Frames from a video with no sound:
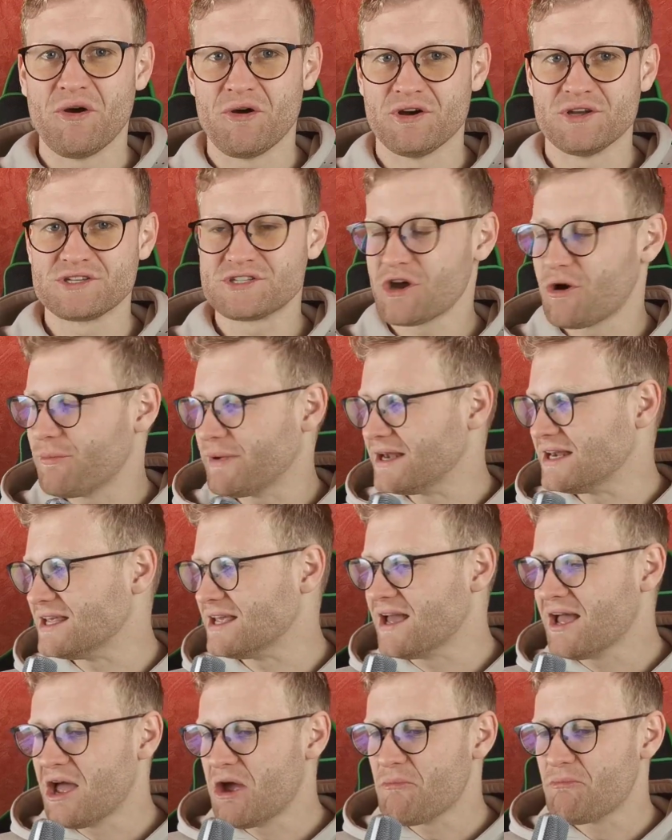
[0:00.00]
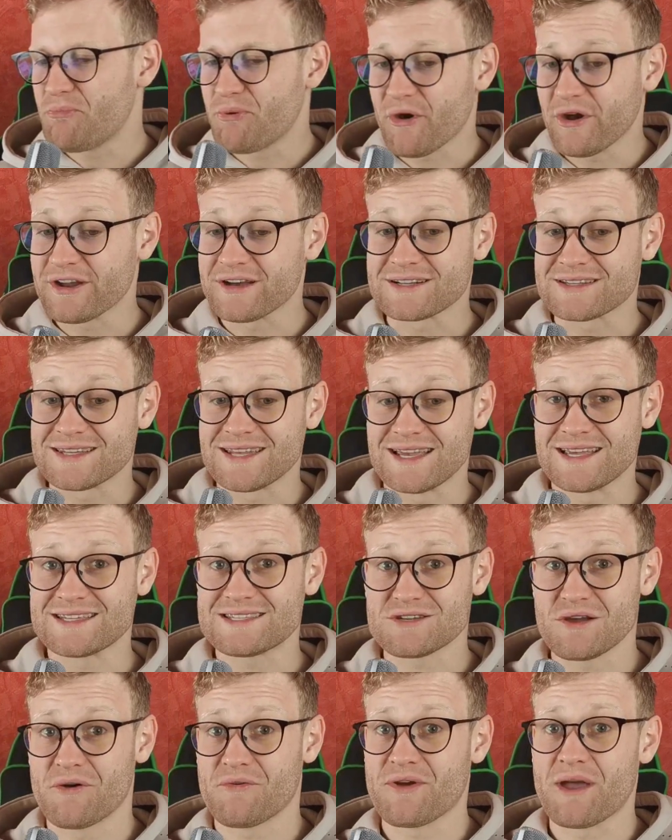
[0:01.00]
or so many product
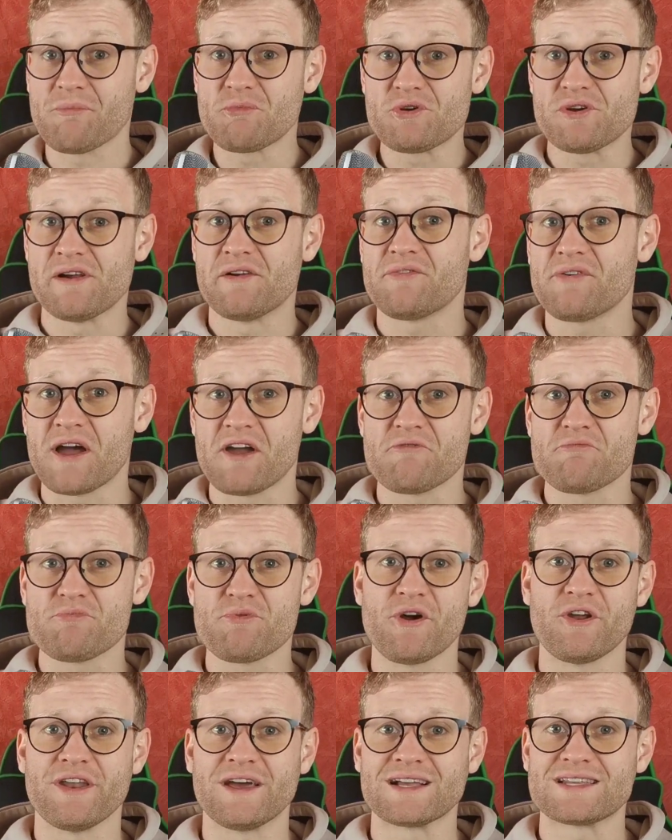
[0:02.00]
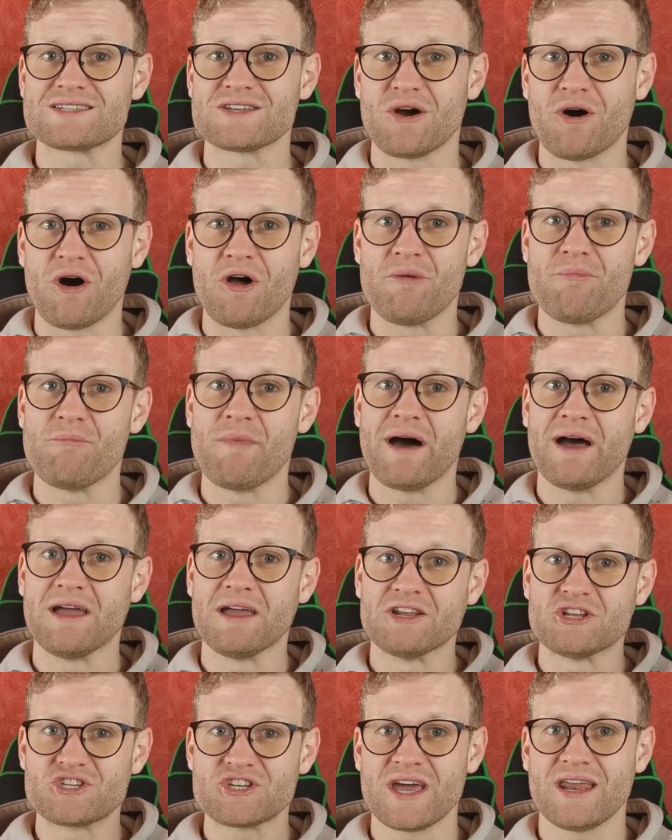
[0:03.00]
tests of MQL5 products on
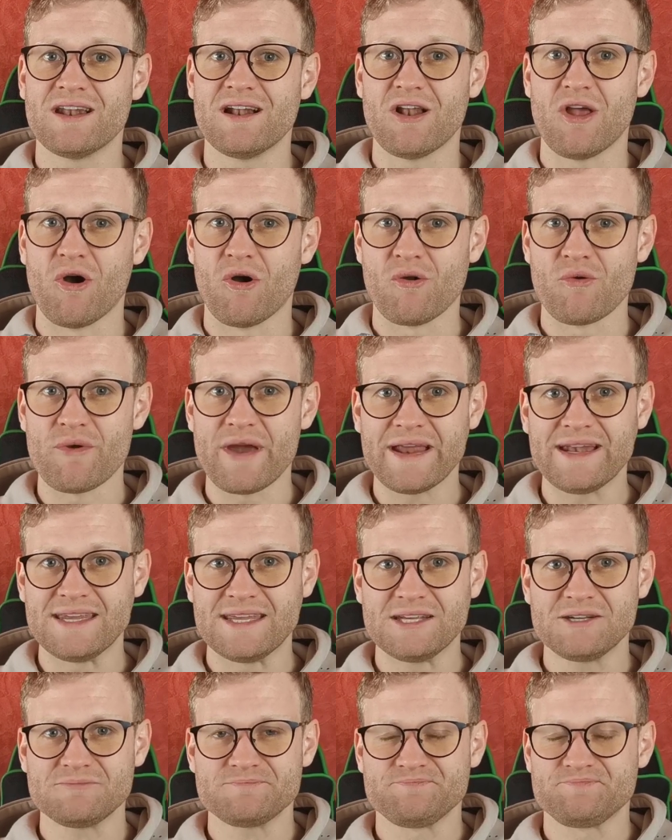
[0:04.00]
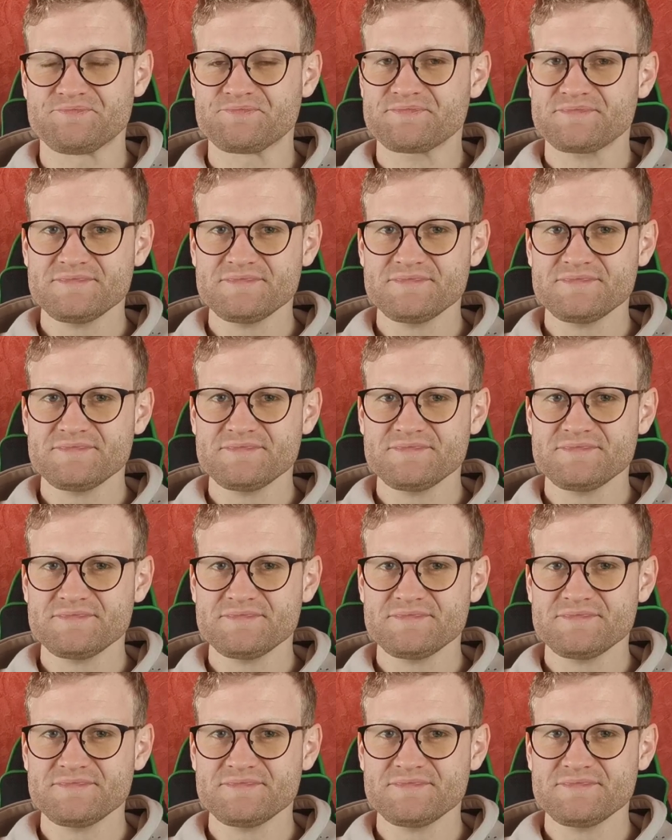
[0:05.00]
my channel already.